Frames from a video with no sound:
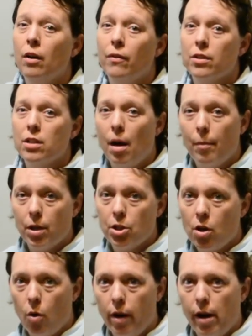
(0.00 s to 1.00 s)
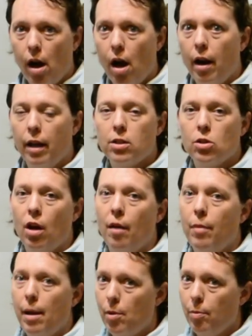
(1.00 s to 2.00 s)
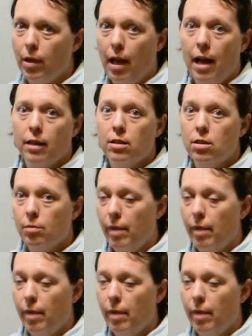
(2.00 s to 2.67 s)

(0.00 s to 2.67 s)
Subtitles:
There's not much going on. I still have pepper plants,